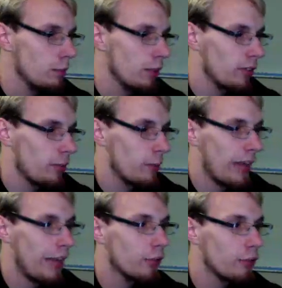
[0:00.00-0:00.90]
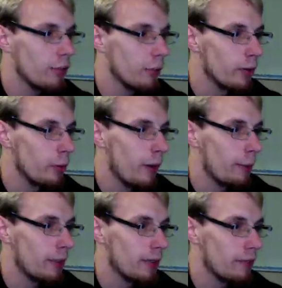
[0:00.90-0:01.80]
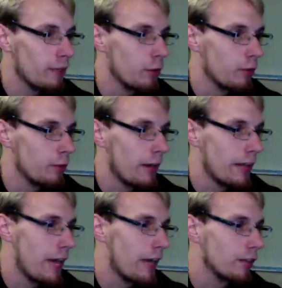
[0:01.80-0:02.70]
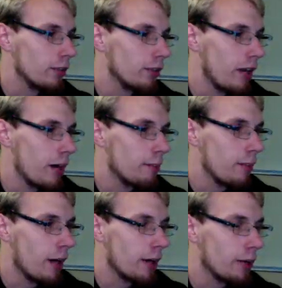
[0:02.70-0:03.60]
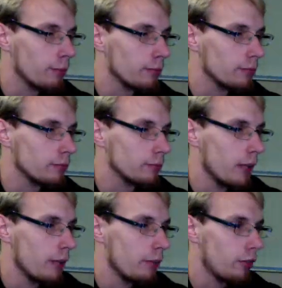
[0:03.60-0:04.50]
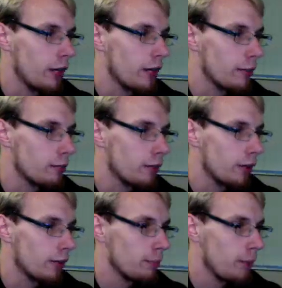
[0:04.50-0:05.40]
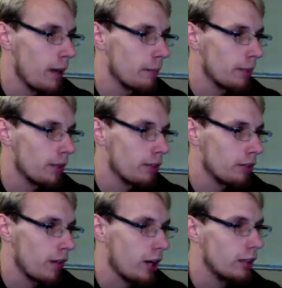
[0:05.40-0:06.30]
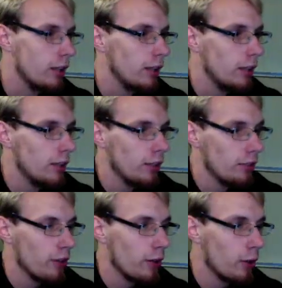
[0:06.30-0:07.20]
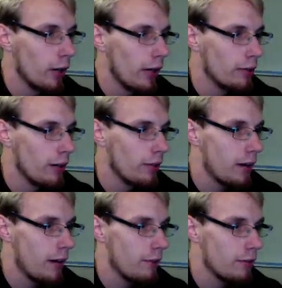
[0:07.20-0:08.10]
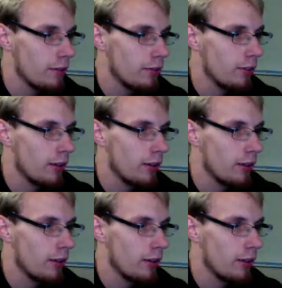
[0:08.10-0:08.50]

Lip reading: someone else viewing the weapon can view it from any angle. Top, bottom, left, right, front, bam, you're getting shot. So I'd rather have this